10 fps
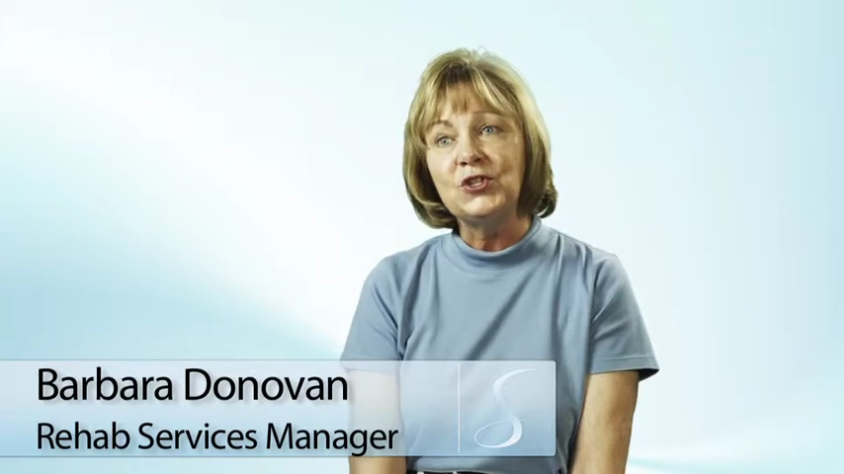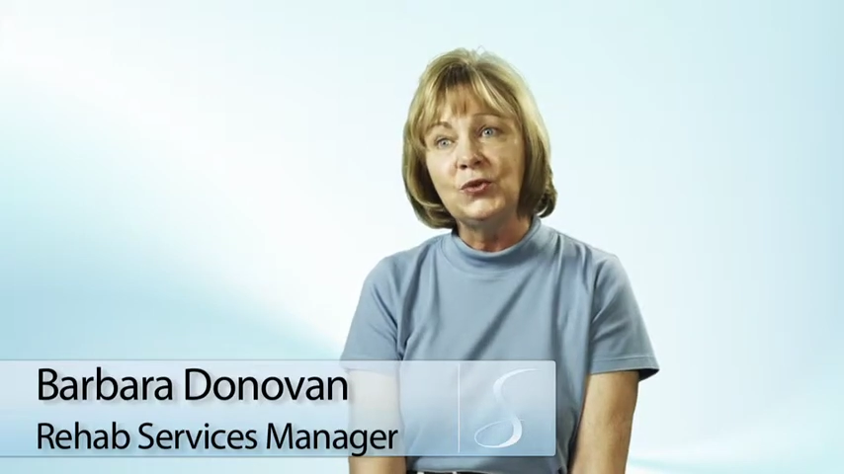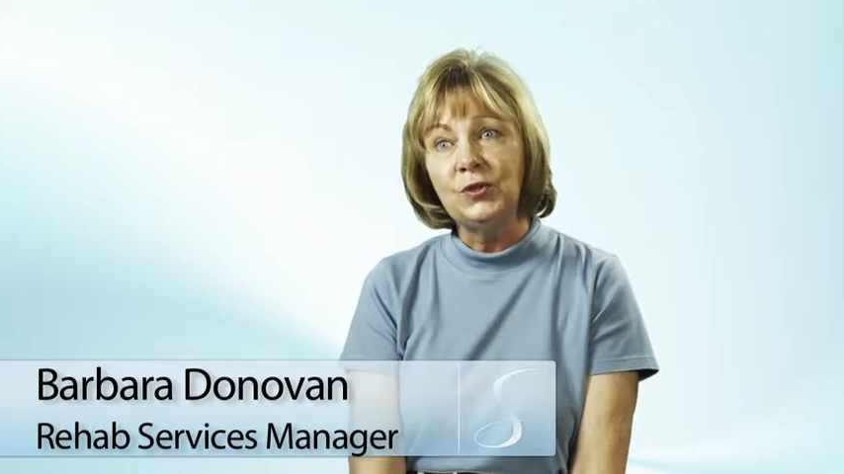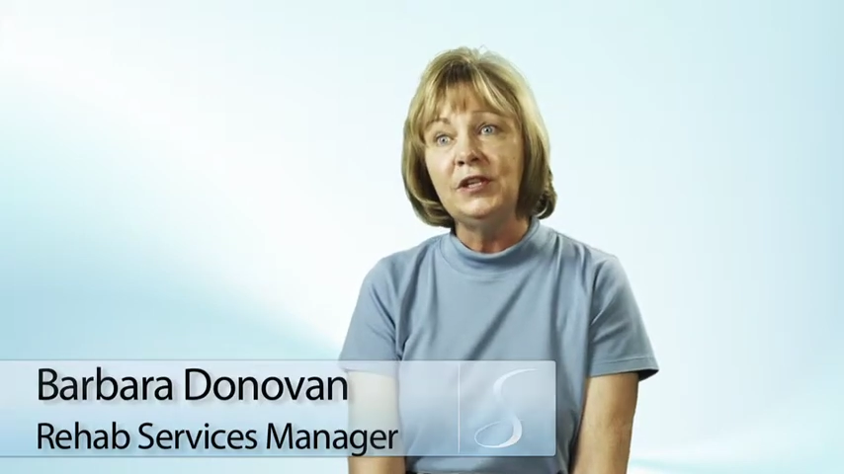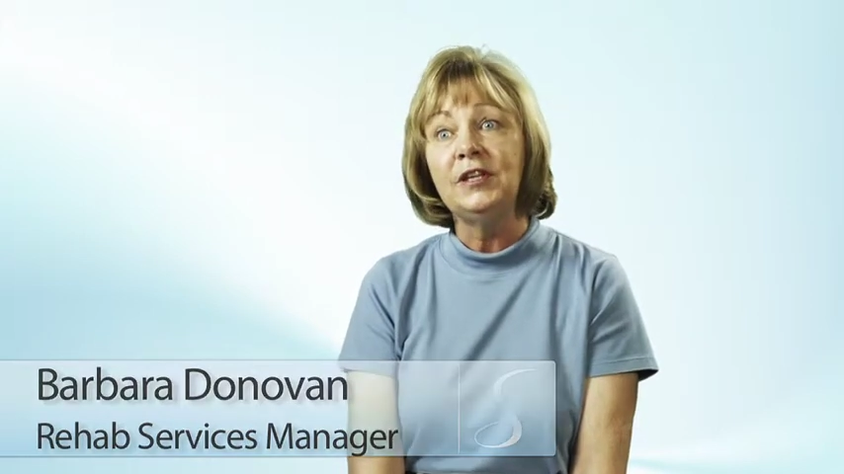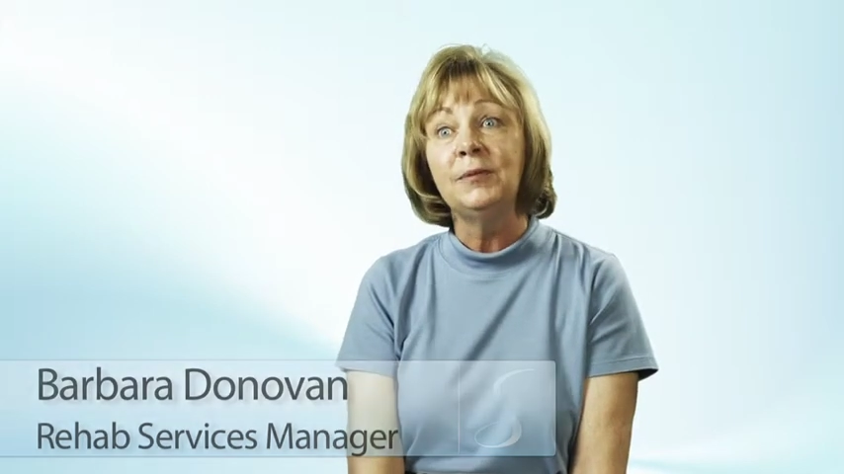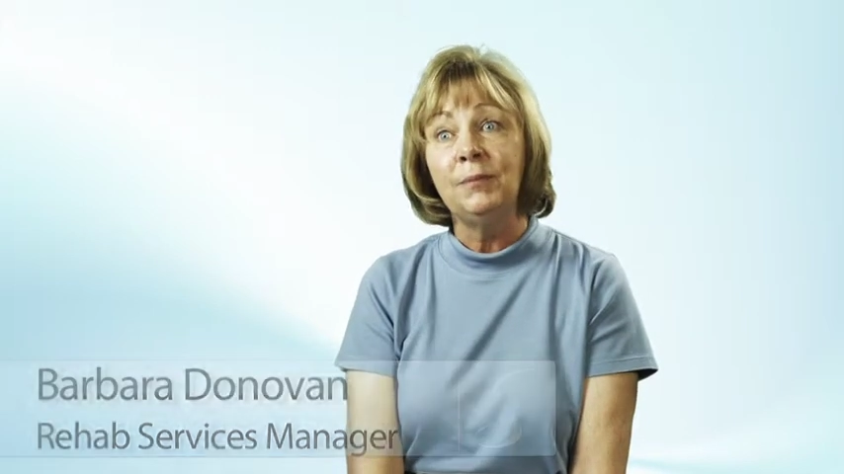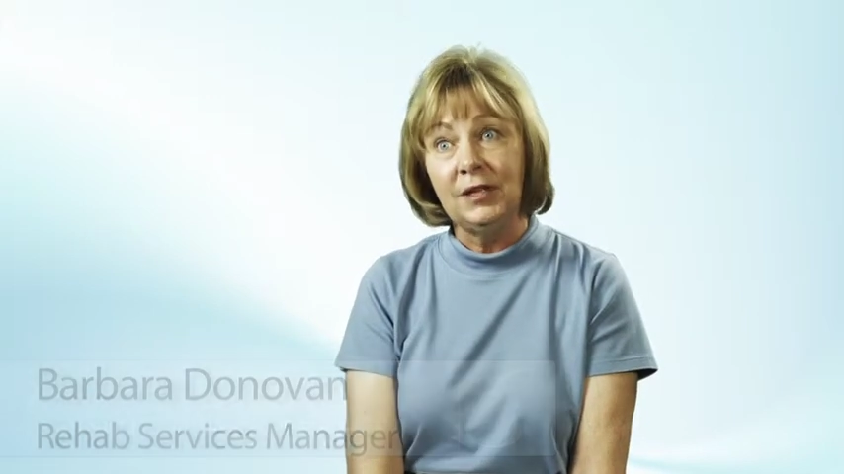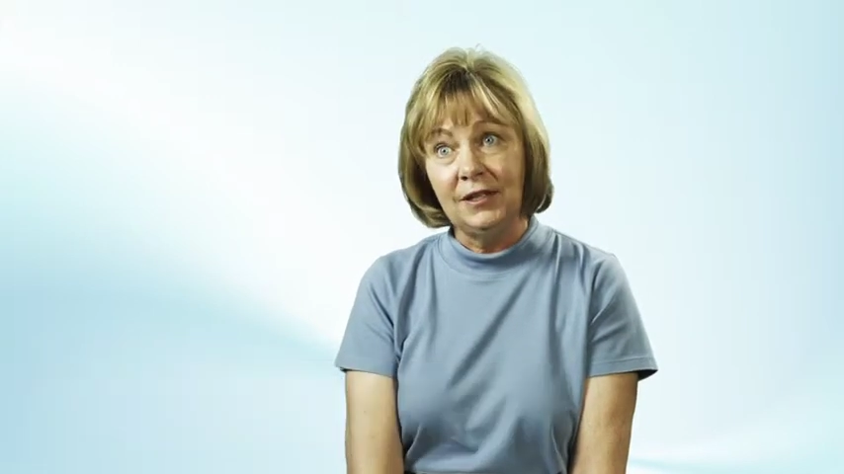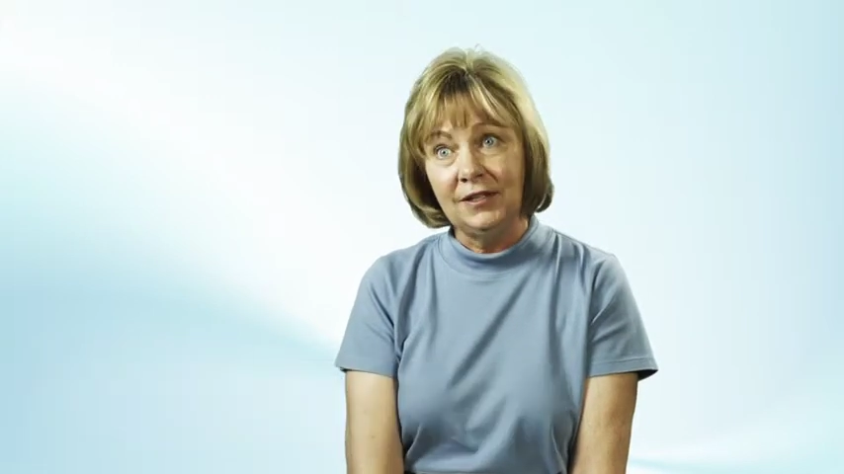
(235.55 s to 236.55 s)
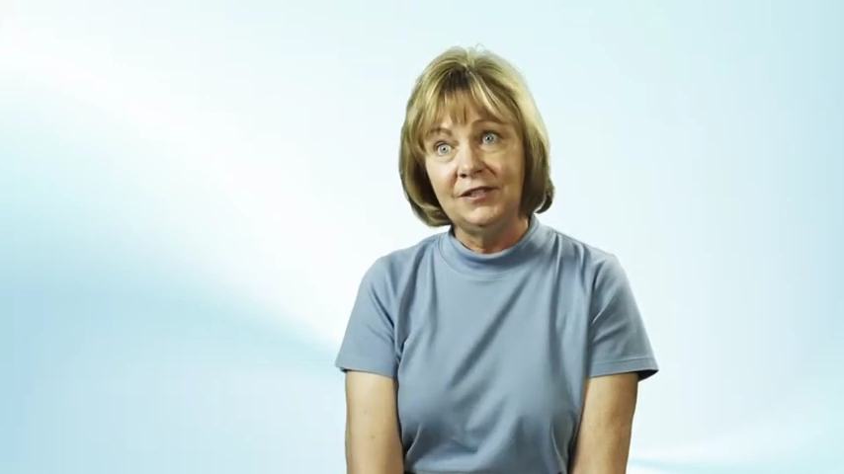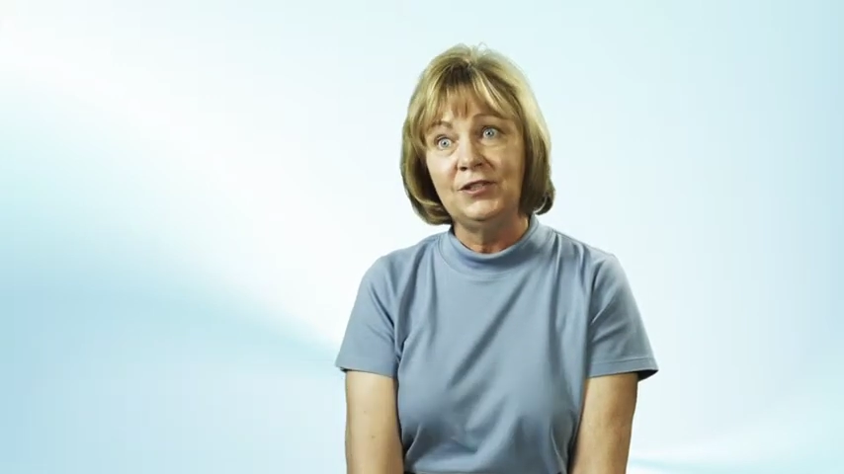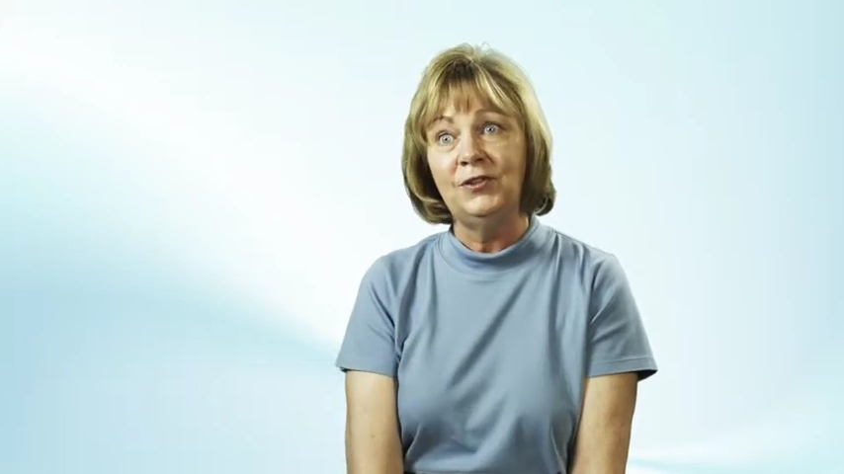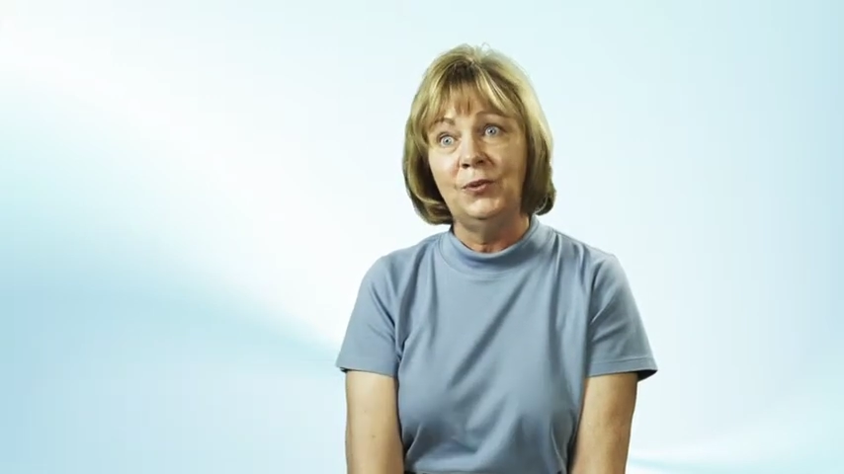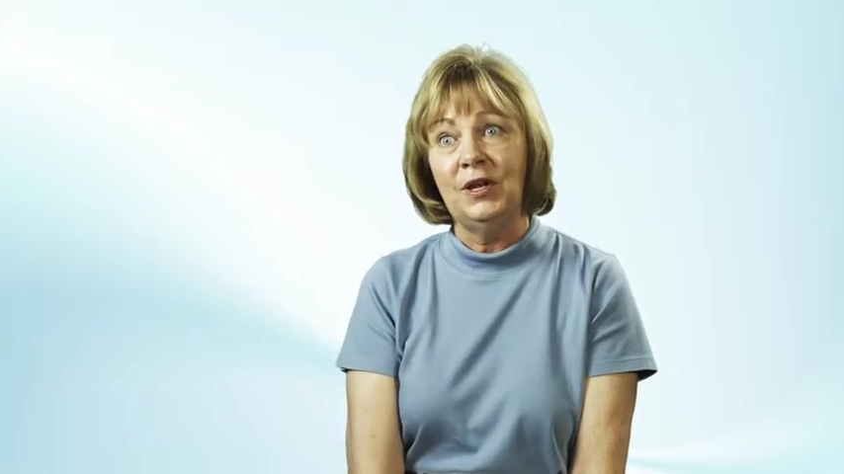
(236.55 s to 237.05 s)
truly committed
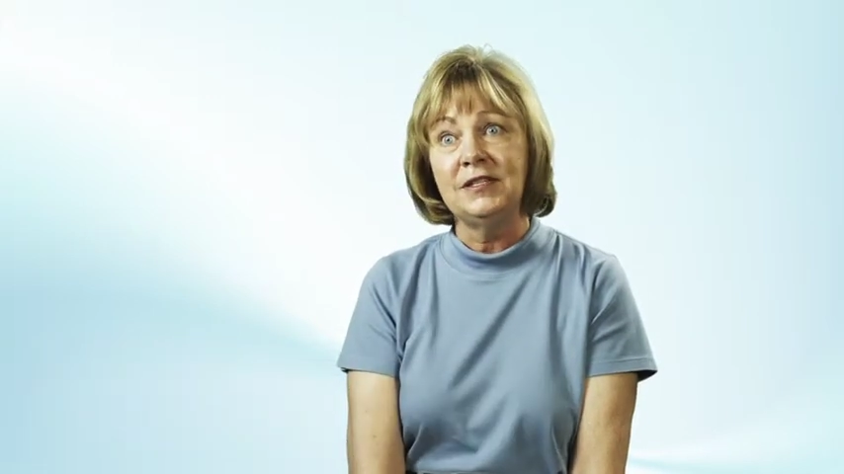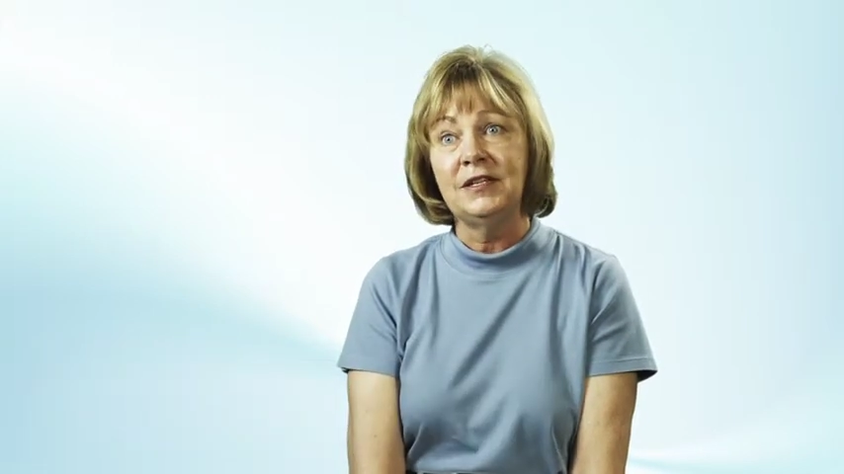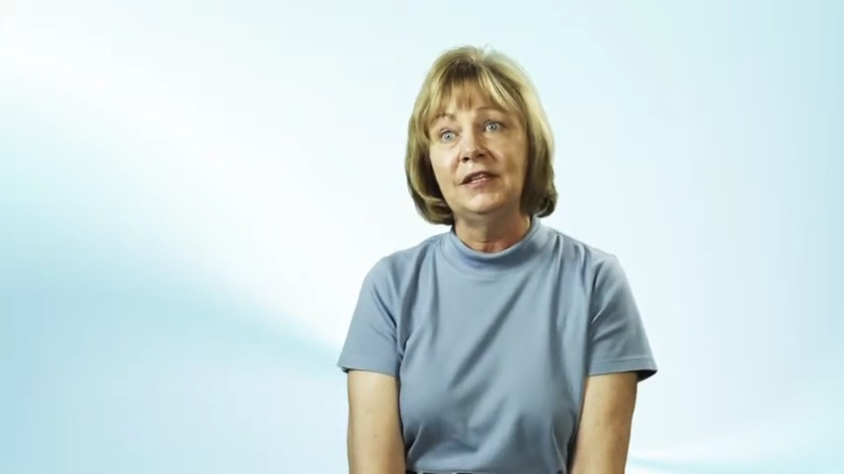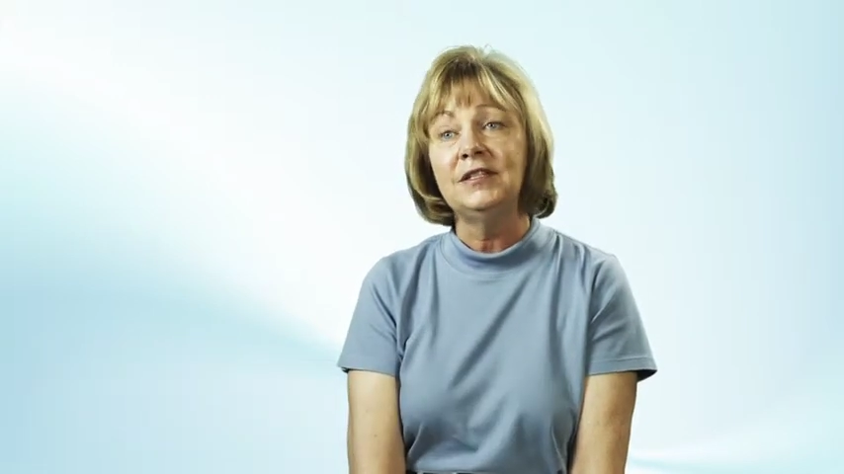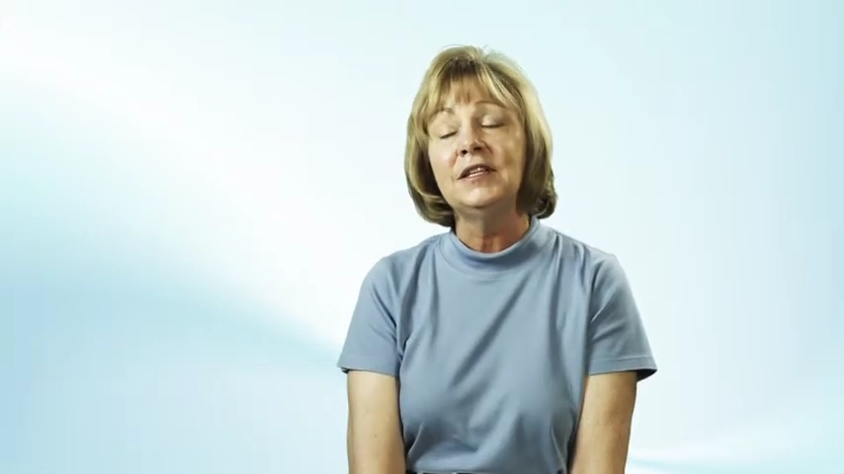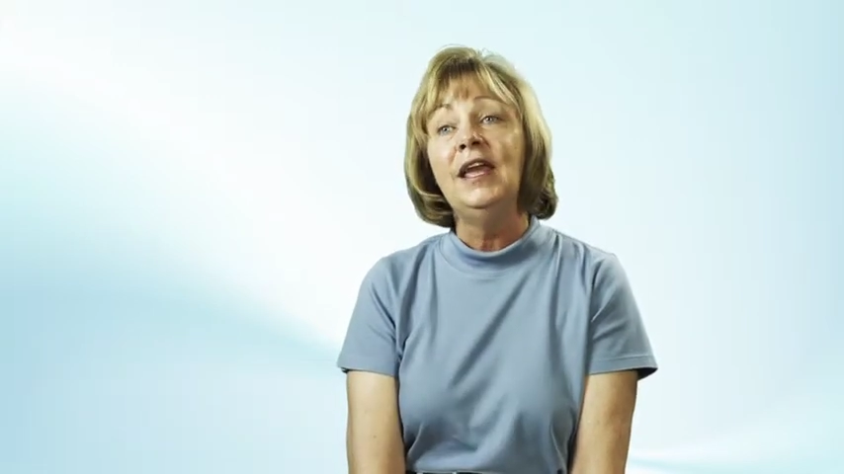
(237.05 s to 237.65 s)
to the resident